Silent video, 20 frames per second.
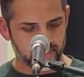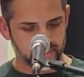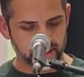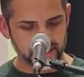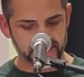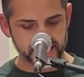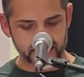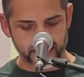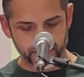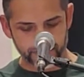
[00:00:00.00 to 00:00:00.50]

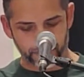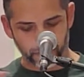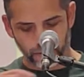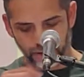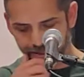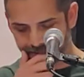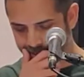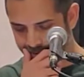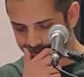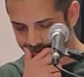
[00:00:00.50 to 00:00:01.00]
My second
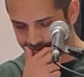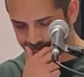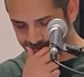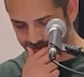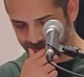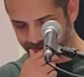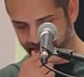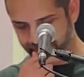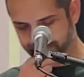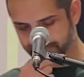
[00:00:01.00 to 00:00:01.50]
point,
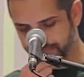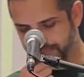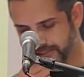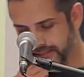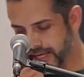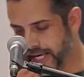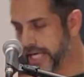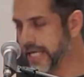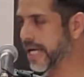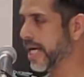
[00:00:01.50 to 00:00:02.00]

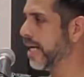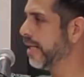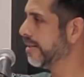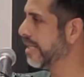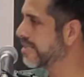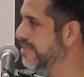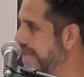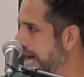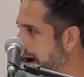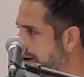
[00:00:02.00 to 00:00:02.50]
you gotta
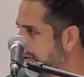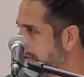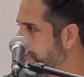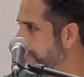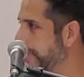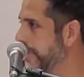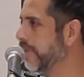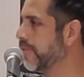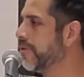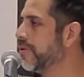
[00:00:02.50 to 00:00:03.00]
desire the
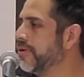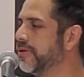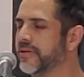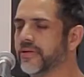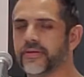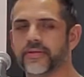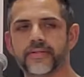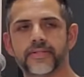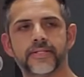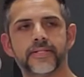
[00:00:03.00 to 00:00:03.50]
truth,
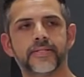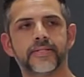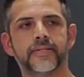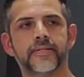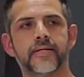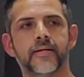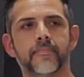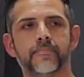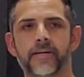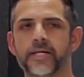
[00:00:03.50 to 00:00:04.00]

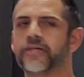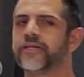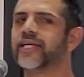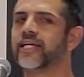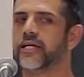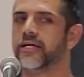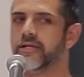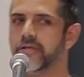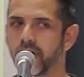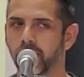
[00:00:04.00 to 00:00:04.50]
but you
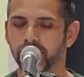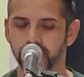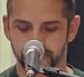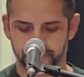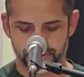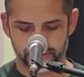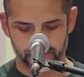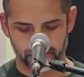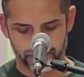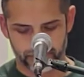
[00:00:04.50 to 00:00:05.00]
gotta know the
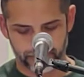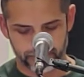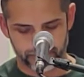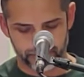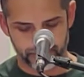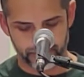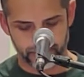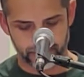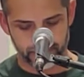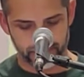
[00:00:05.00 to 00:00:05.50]

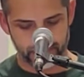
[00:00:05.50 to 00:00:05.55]
truth.